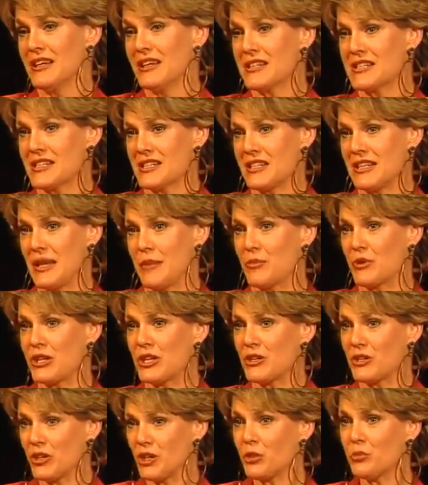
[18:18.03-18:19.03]
a celebrity
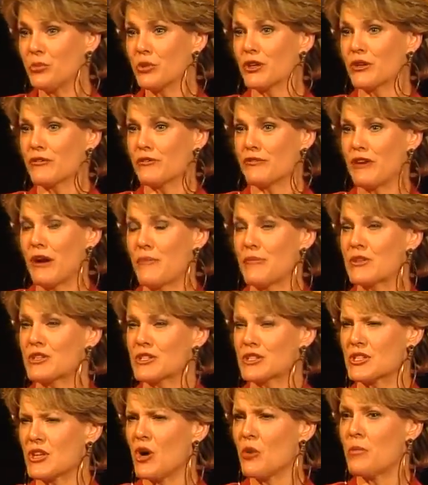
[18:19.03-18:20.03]
cookbook from the
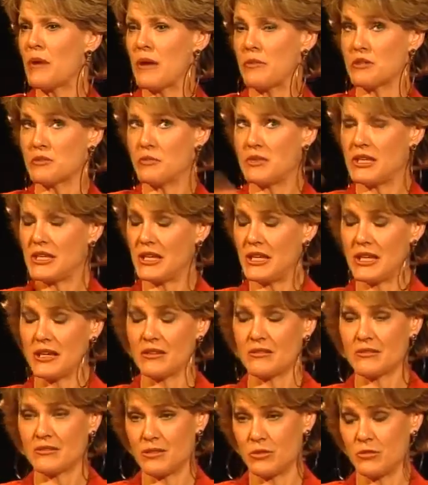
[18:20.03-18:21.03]
soap, I was
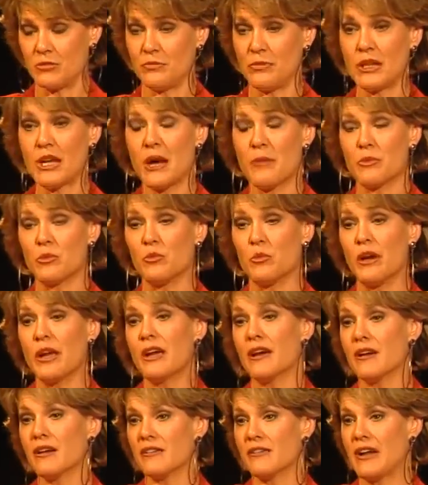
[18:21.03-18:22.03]
beginning to become
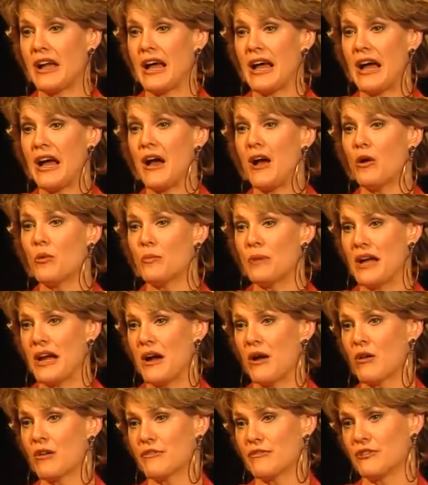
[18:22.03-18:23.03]
aware of how
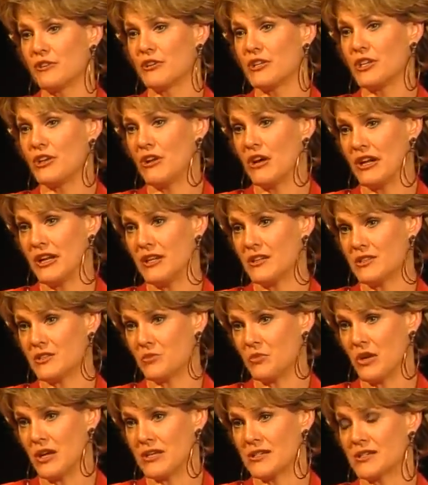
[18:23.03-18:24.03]
powerful the
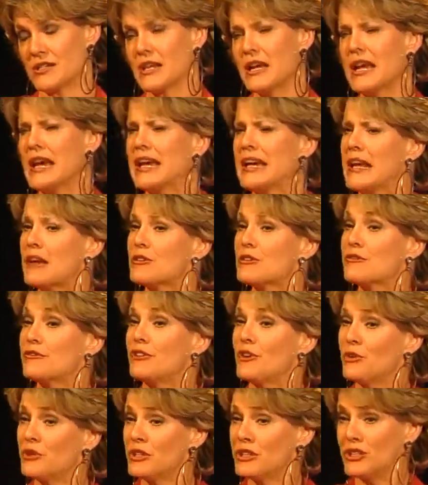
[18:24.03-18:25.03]
audience was and how
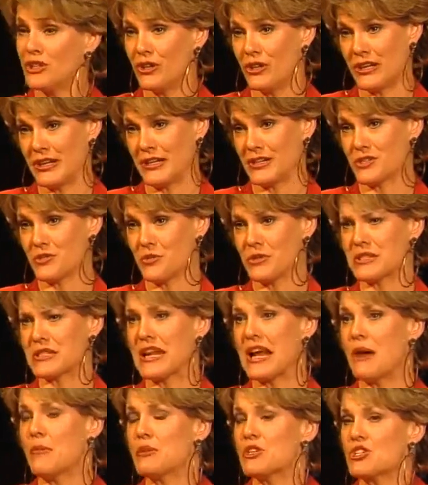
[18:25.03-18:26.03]
devoted the audience was
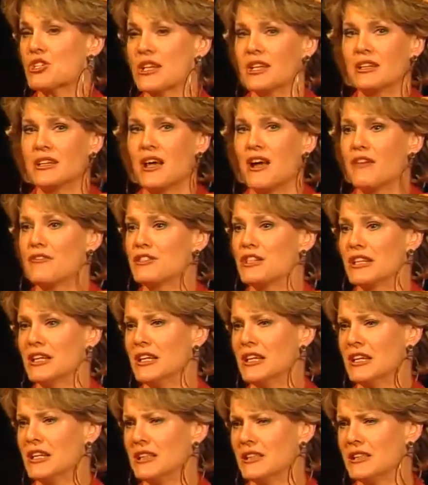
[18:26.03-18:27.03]
and how much they loved
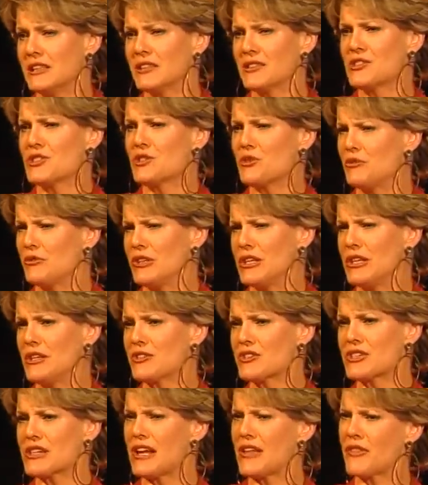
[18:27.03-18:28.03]
little
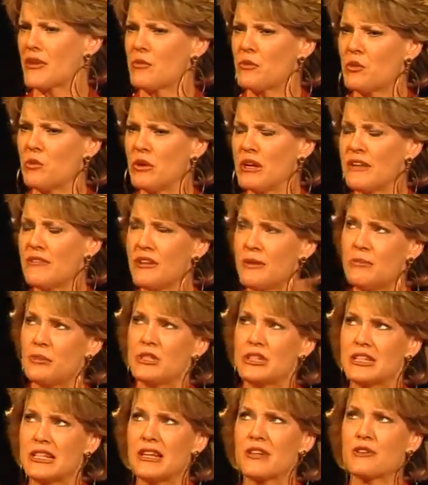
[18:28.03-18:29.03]
souvenirs. And I thought, well, what if I
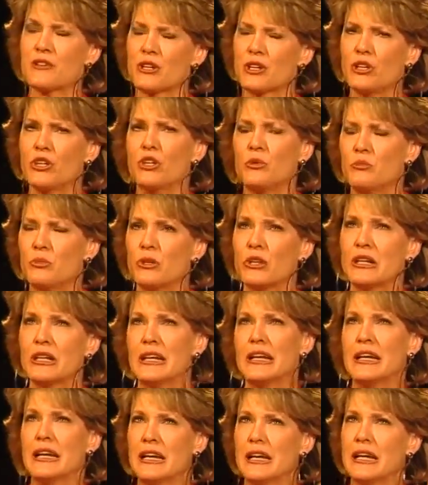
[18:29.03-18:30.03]
put together a cookbook
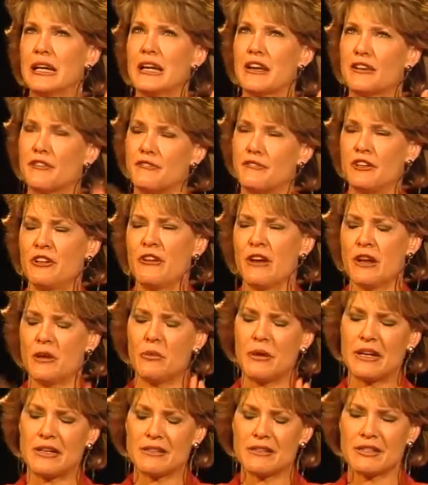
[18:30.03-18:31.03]
and I could figure out a
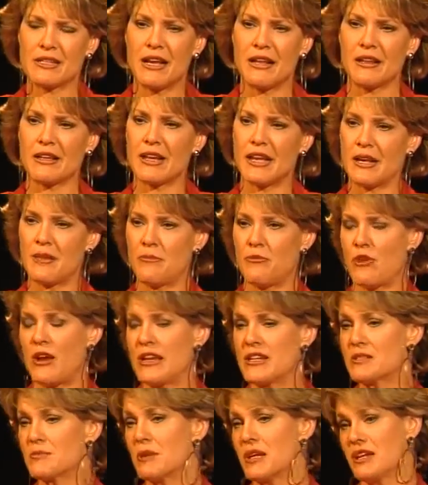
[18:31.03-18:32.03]
way to sell it and
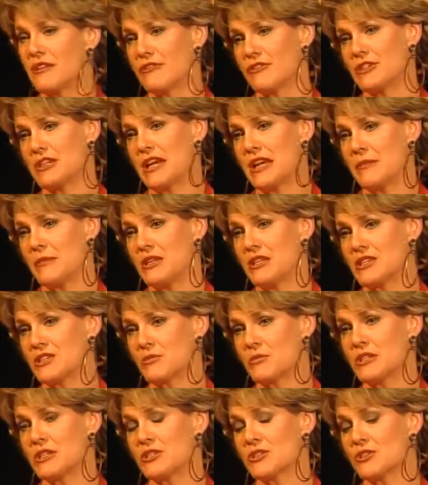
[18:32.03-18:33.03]
raise money for
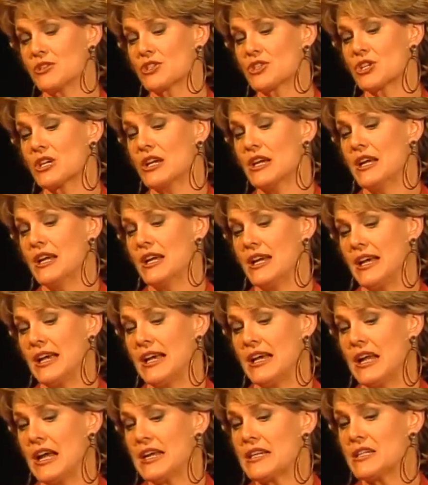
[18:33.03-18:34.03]
diabetes research?
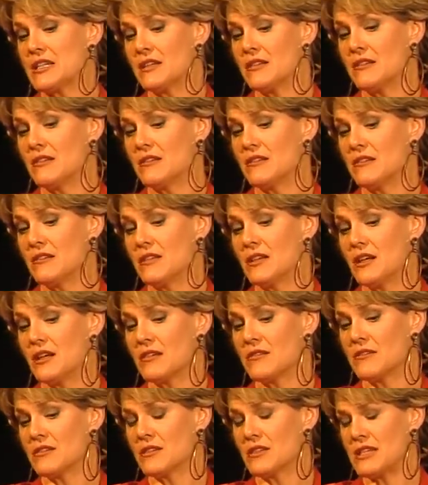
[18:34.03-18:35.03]
And I did
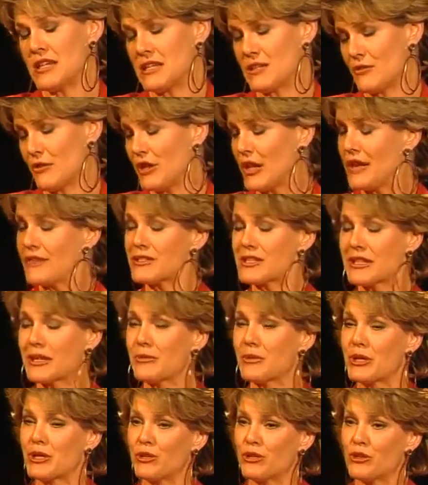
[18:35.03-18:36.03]
the Days of Our Lives
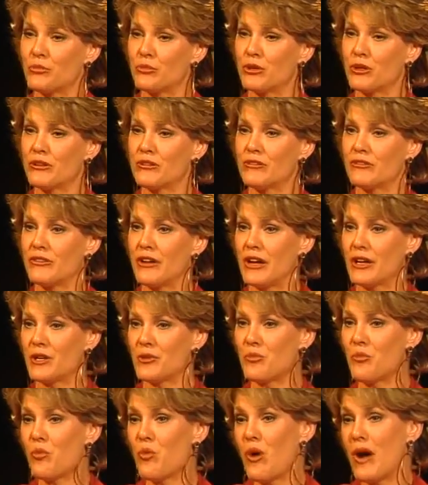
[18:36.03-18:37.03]
Celebrity Cookbook,
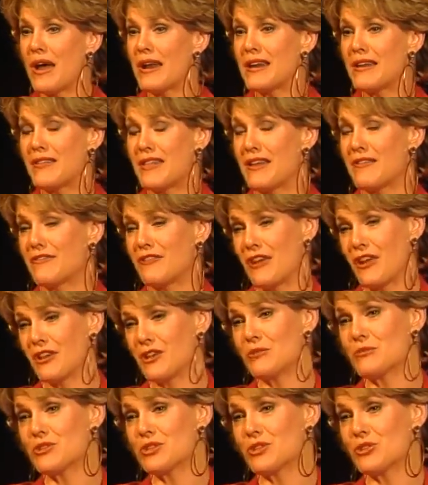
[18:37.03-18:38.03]
Volume 1 and then
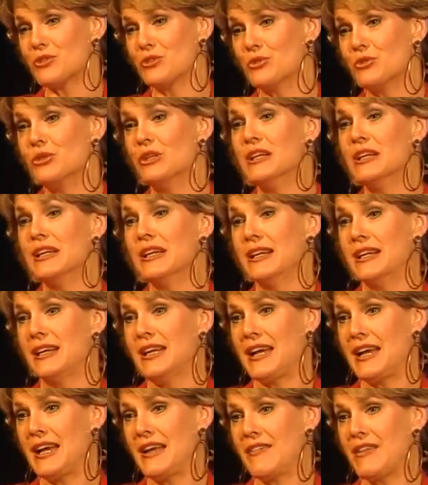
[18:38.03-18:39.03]
Volume 2.
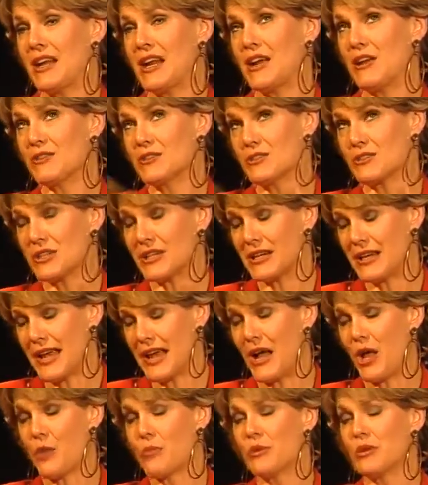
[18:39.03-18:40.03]
And then I also did an
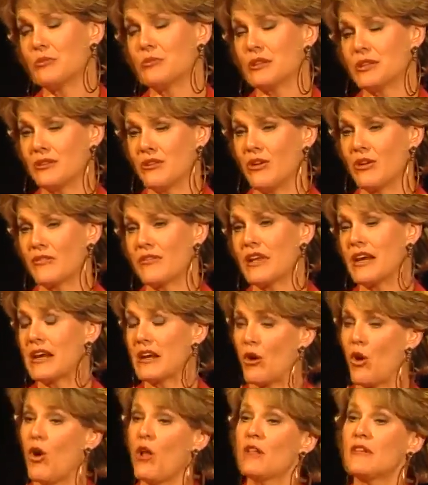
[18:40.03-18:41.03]
album and all of that. And
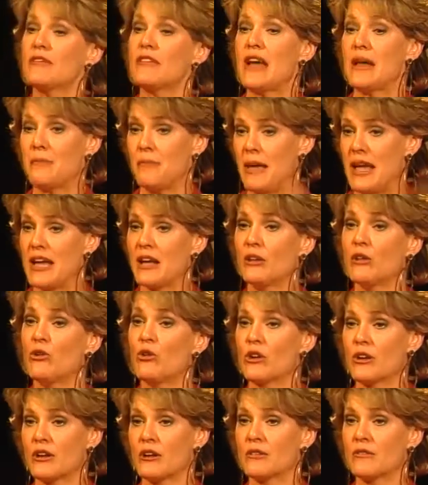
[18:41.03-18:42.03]
all of that mail
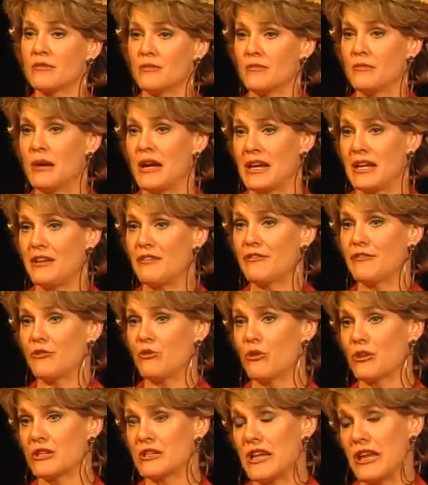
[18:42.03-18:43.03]
order money
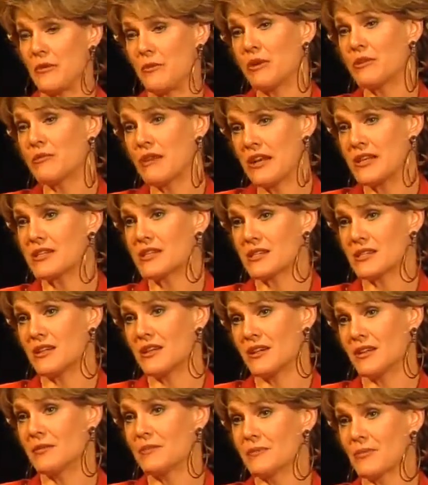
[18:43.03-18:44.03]
and we raised
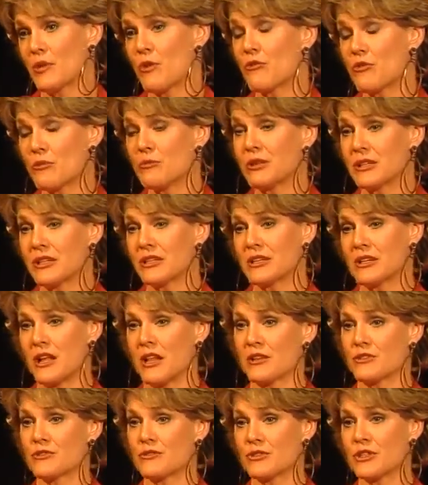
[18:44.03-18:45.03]
over $1 million
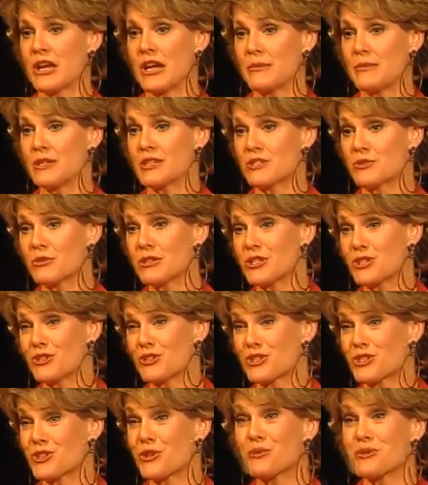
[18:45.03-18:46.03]
for diabetes
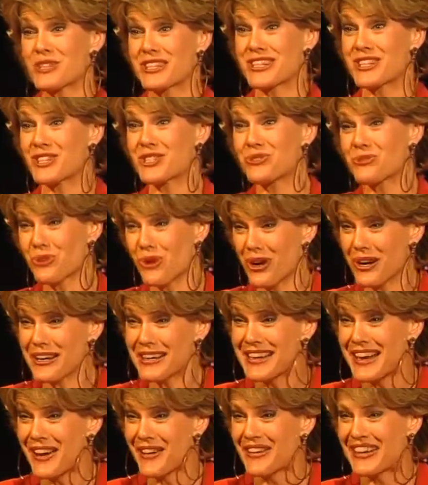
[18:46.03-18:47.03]
research. So it was
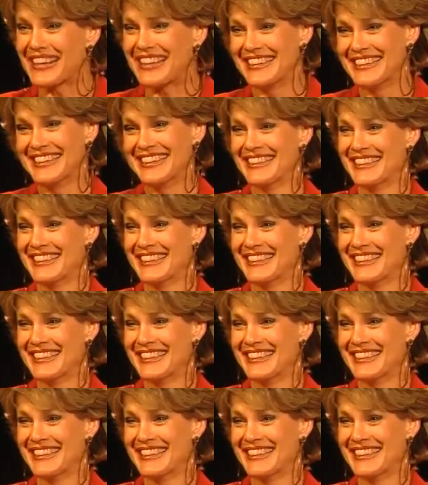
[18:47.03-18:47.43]
extraordinary